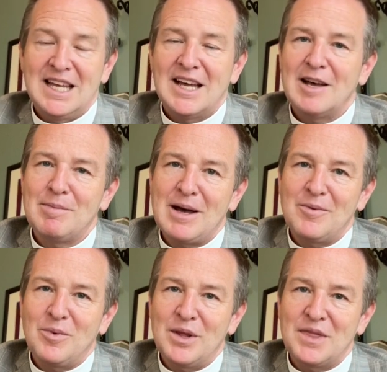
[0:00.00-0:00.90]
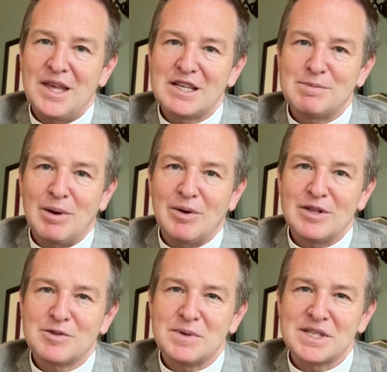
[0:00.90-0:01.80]
about what the
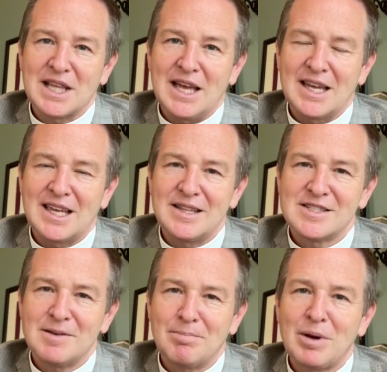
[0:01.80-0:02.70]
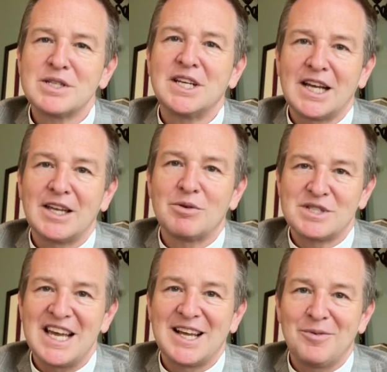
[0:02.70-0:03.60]
experience was like and some particular
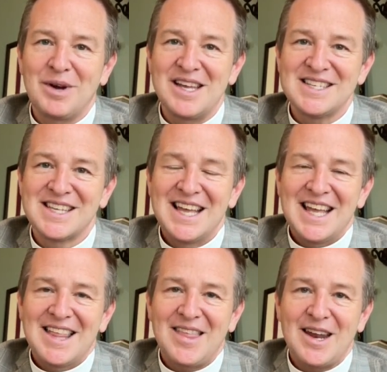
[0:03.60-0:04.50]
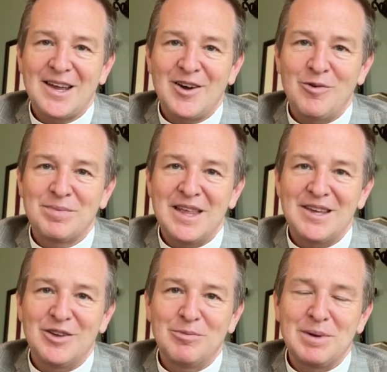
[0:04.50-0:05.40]
takeaways that I hope that
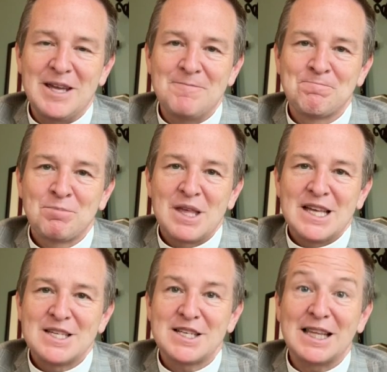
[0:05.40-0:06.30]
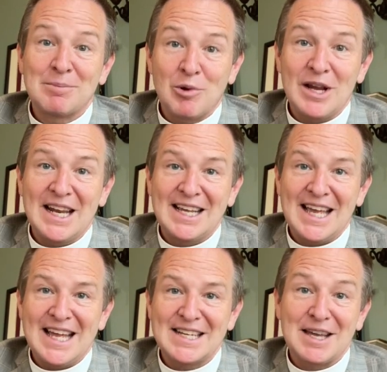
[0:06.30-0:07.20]
you'll be celebrating
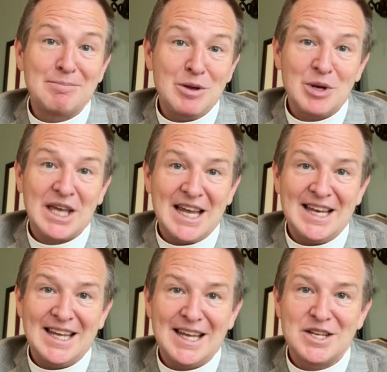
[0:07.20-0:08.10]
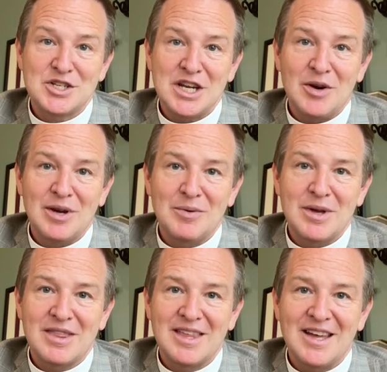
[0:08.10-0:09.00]
and communicating and sharing with
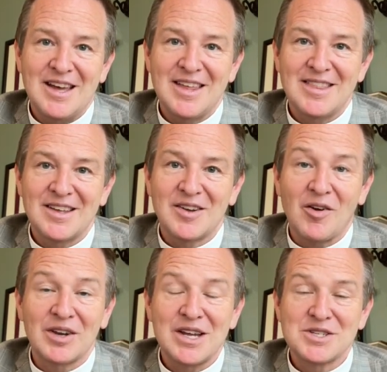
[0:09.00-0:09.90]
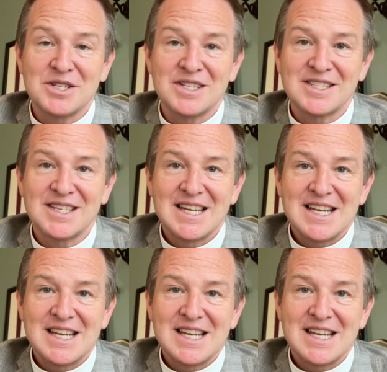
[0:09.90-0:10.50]
the congregations